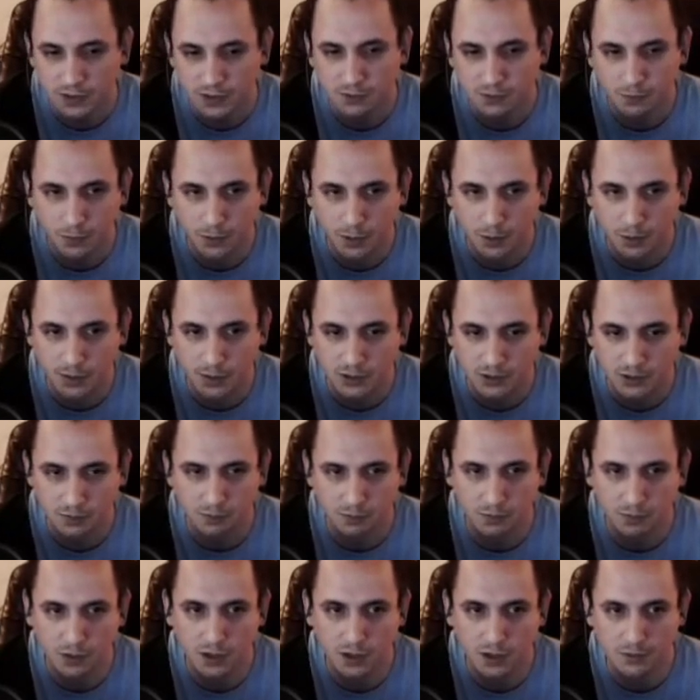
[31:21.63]
pretty much
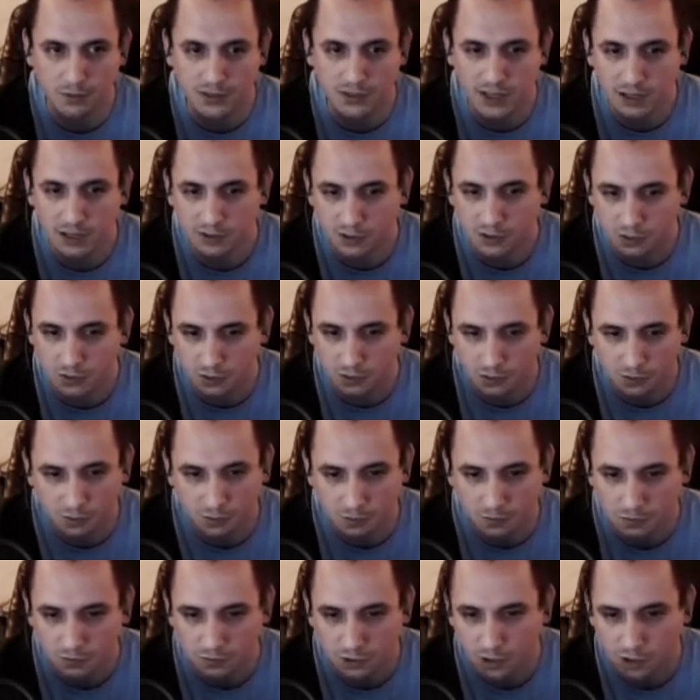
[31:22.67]
comes down to
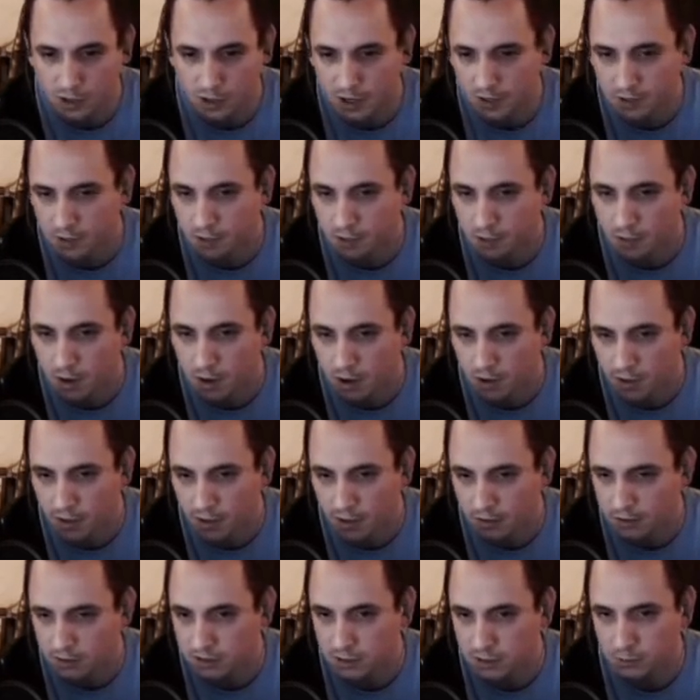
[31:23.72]
trying them all
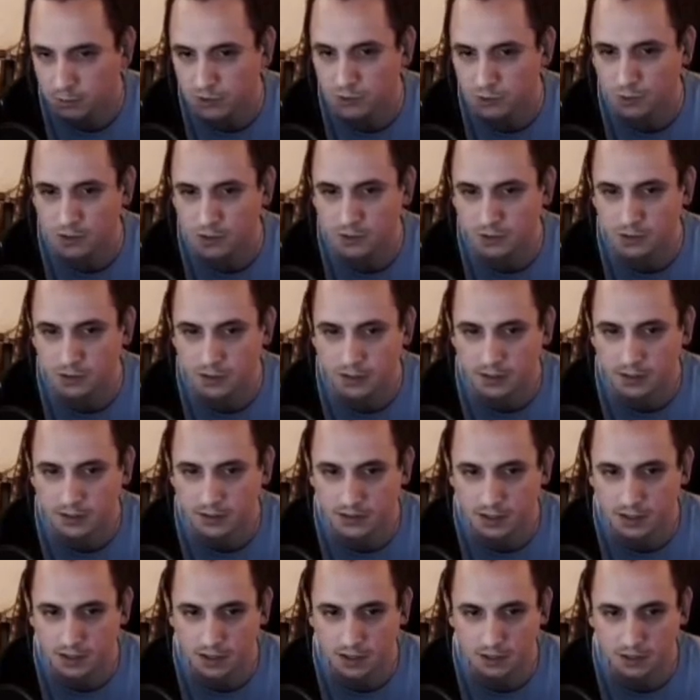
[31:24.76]
out, see which one is
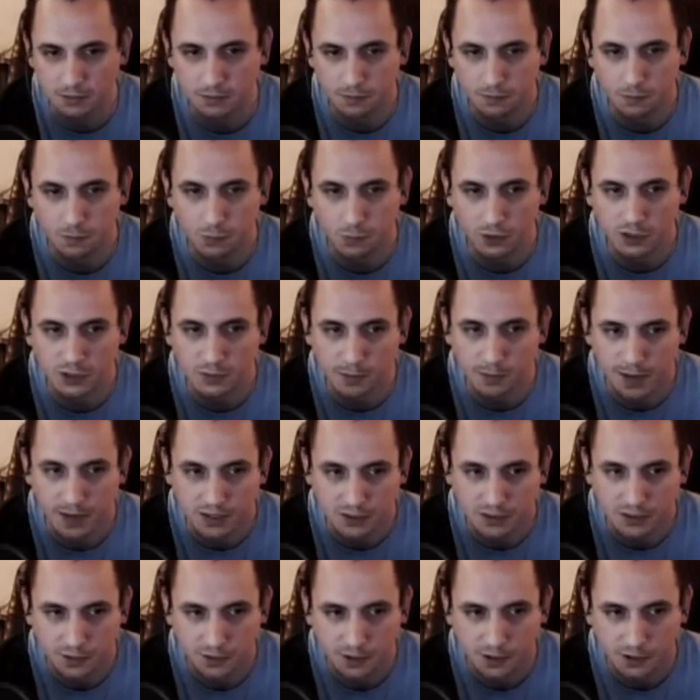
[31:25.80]
works
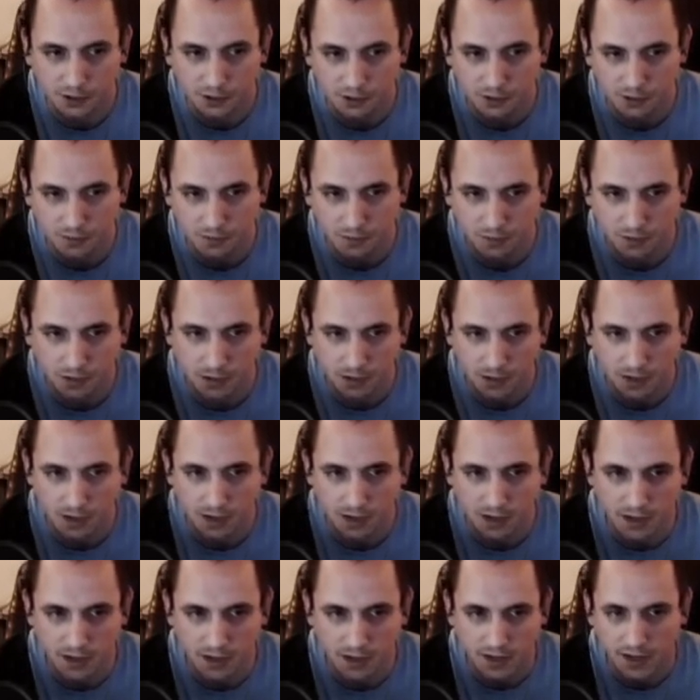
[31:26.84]
best for you.
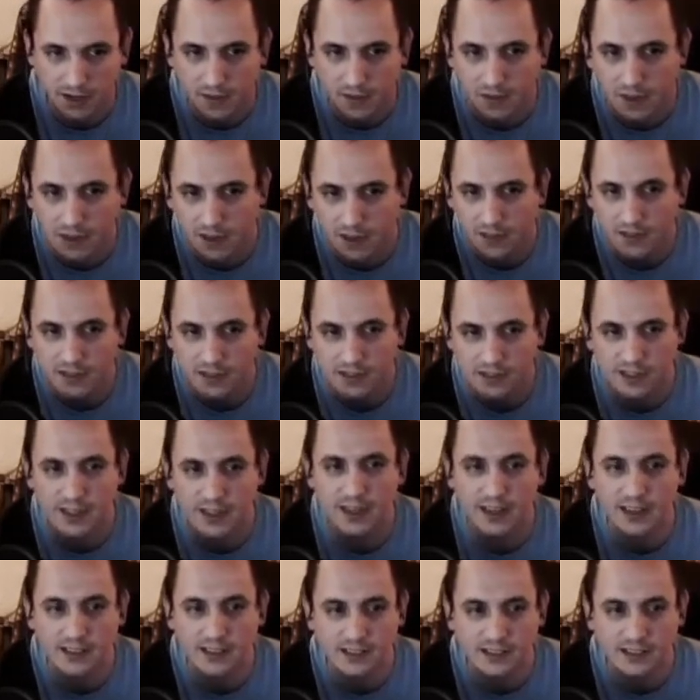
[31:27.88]
And in this
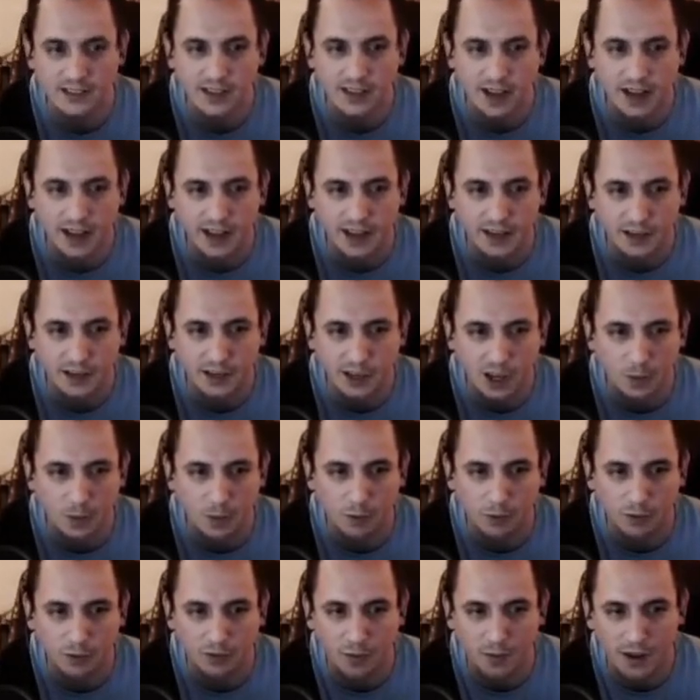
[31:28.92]
case, I had to come
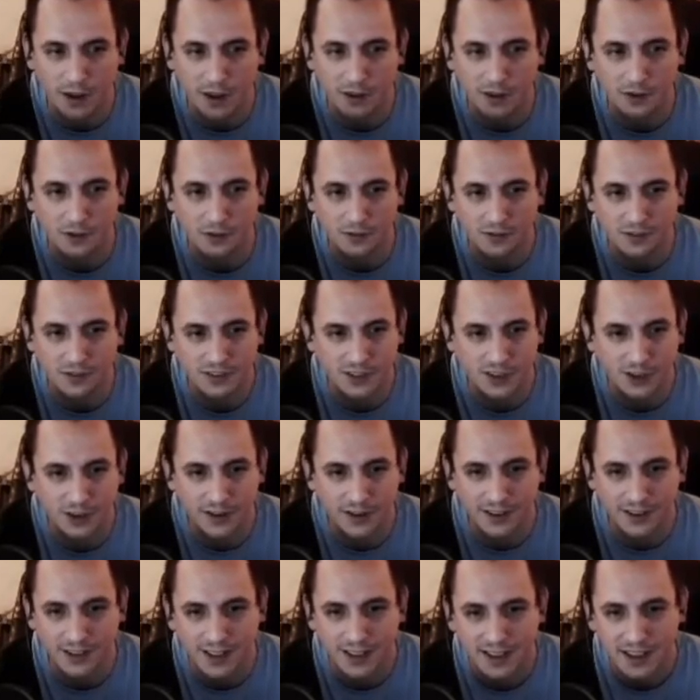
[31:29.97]
up with my own. So
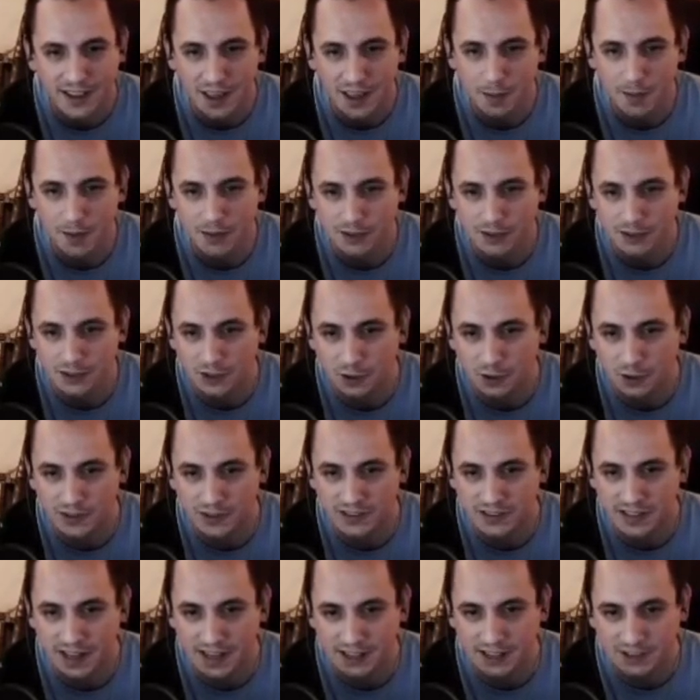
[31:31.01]
I mean, there's always
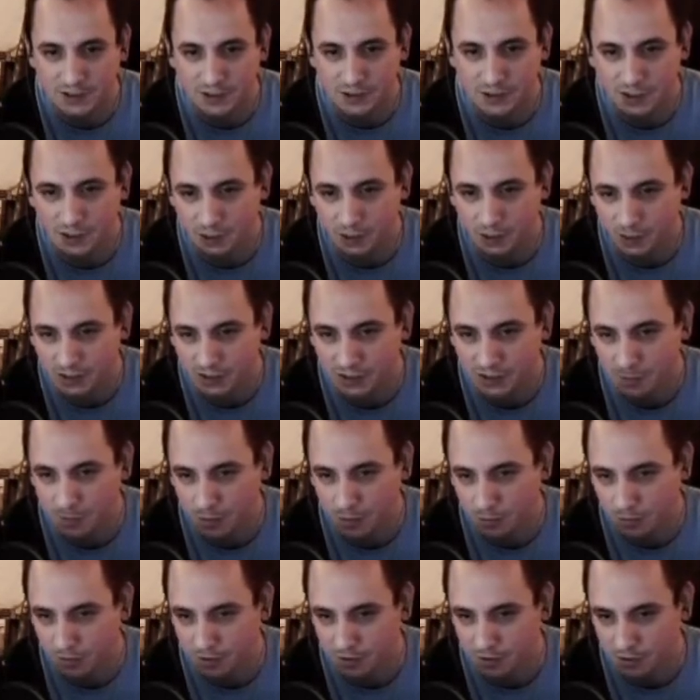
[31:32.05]
that too. You could always come
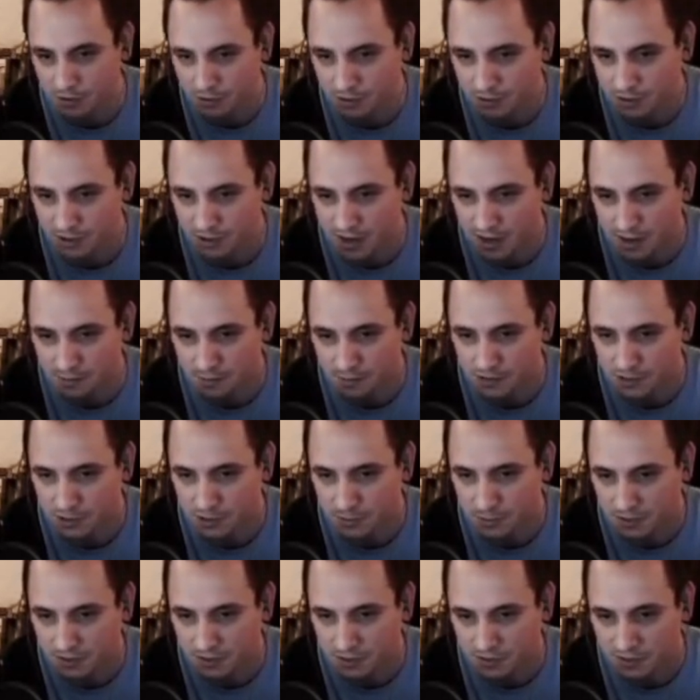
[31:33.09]
up with your own strat for some
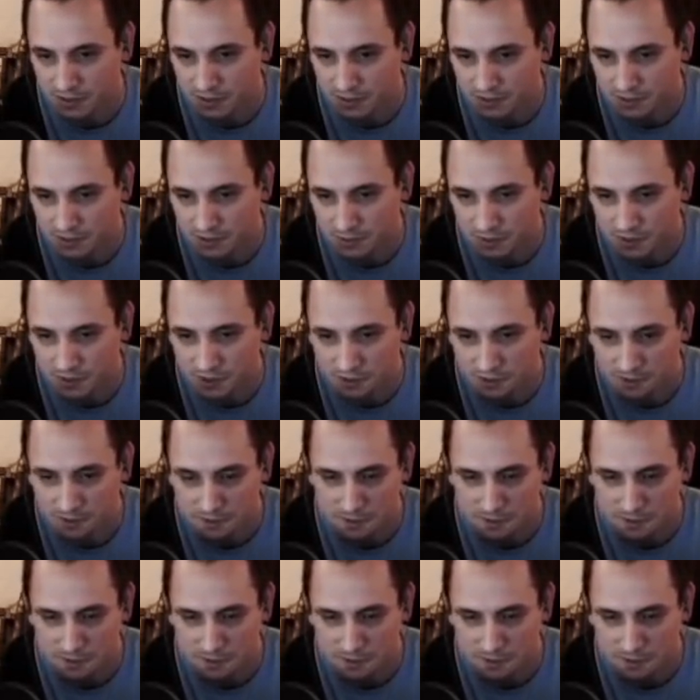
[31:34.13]
of these fights as well.